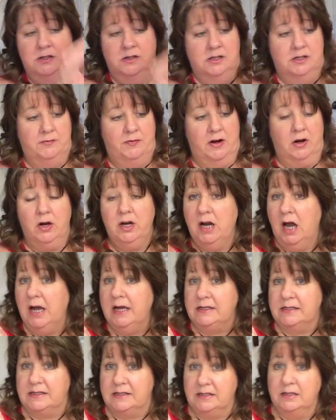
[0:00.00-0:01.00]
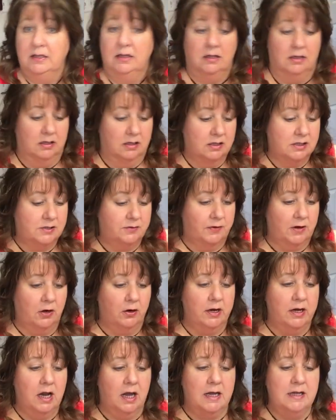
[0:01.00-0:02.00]
It's very nice. It's
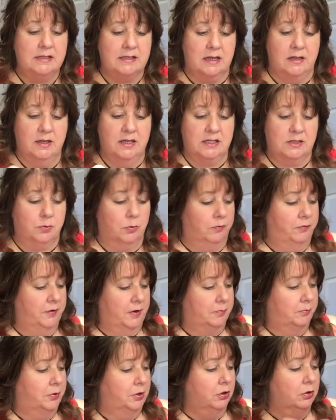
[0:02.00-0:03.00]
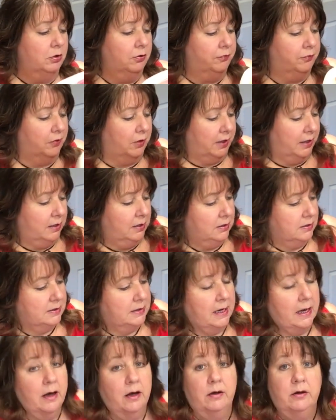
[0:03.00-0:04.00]
very nice, and this will fit beautifully
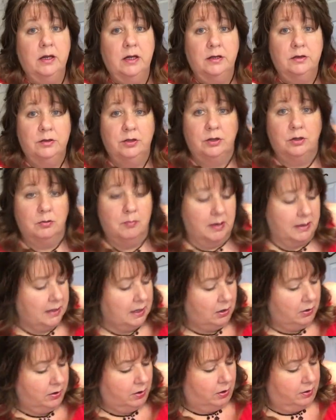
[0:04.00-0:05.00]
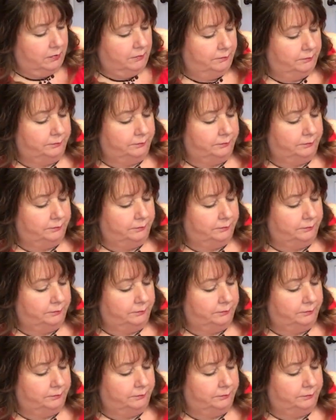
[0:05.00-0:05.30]
down into my carry-on.